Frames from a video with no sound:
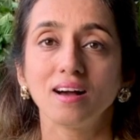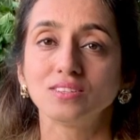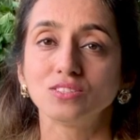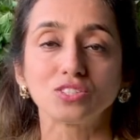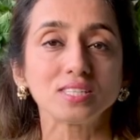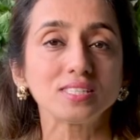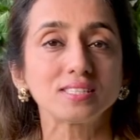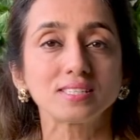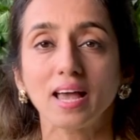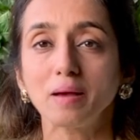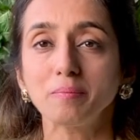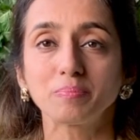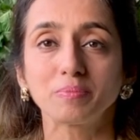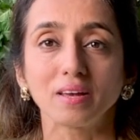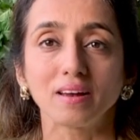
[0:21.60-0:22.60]
just
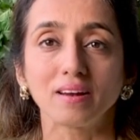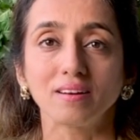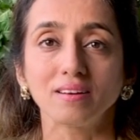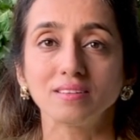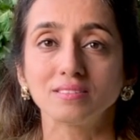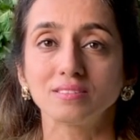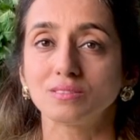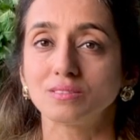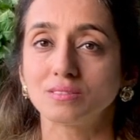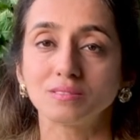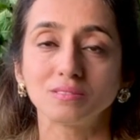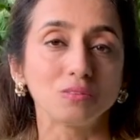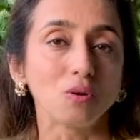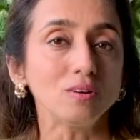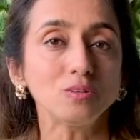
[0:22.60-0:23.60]
kept there,
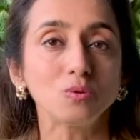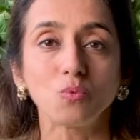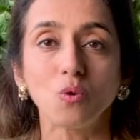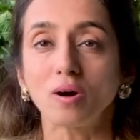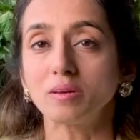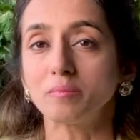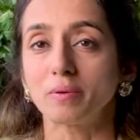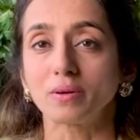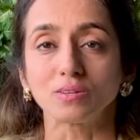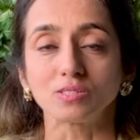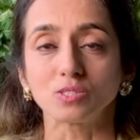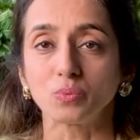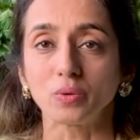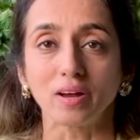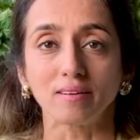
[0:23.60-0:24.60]
not worn because
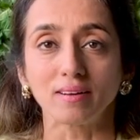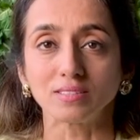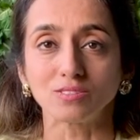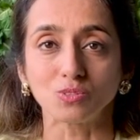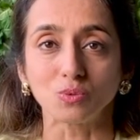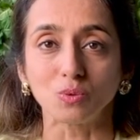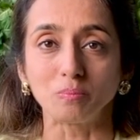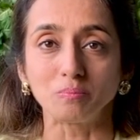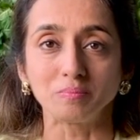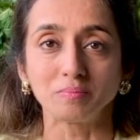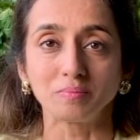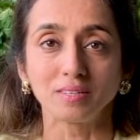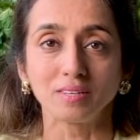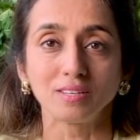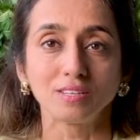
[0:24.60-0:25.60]
we are at home.
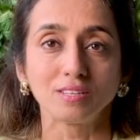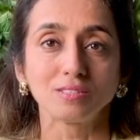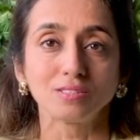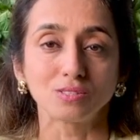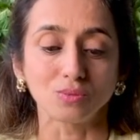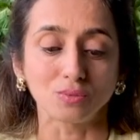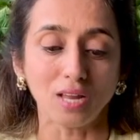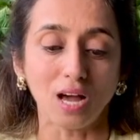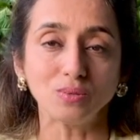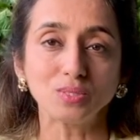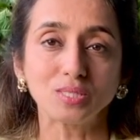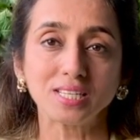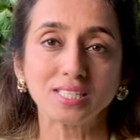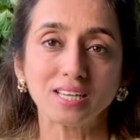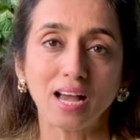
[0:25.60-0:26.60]
So now's
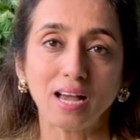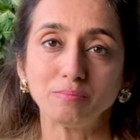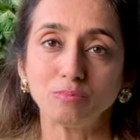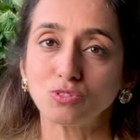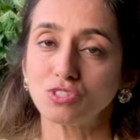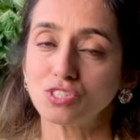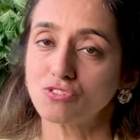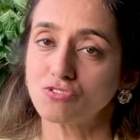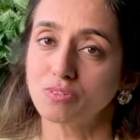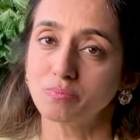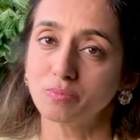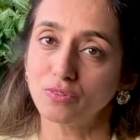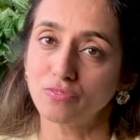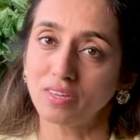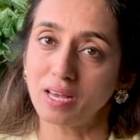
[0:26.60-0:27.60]
the time to just
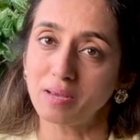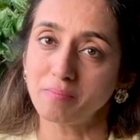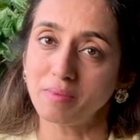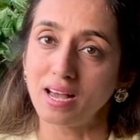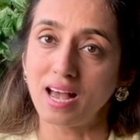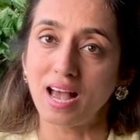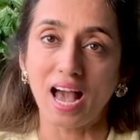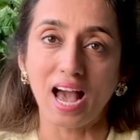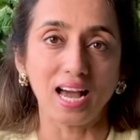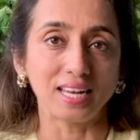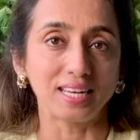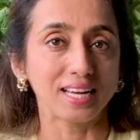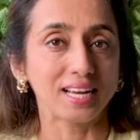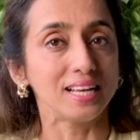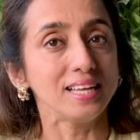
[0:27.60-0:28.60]
remove them
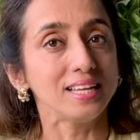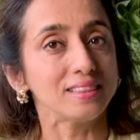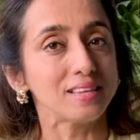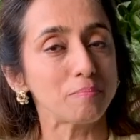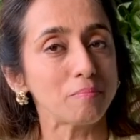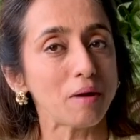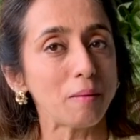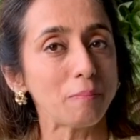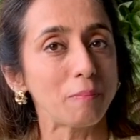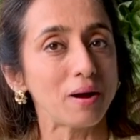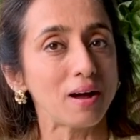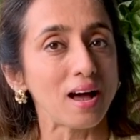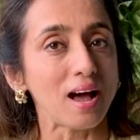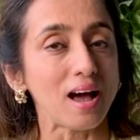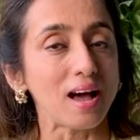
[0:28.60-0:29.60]
and clean them up
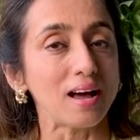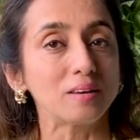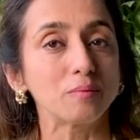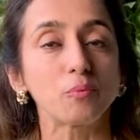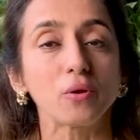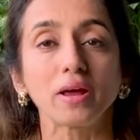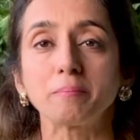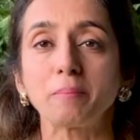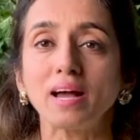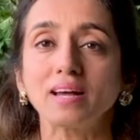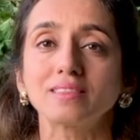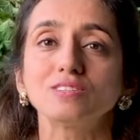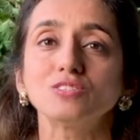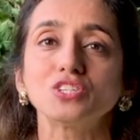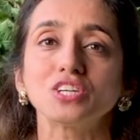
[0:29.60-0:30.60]
and bring back
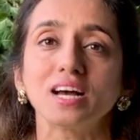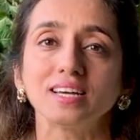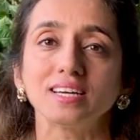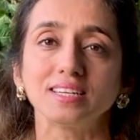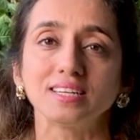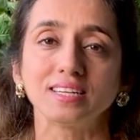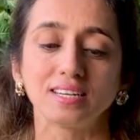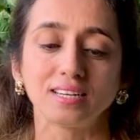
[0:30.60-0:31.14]
the shine.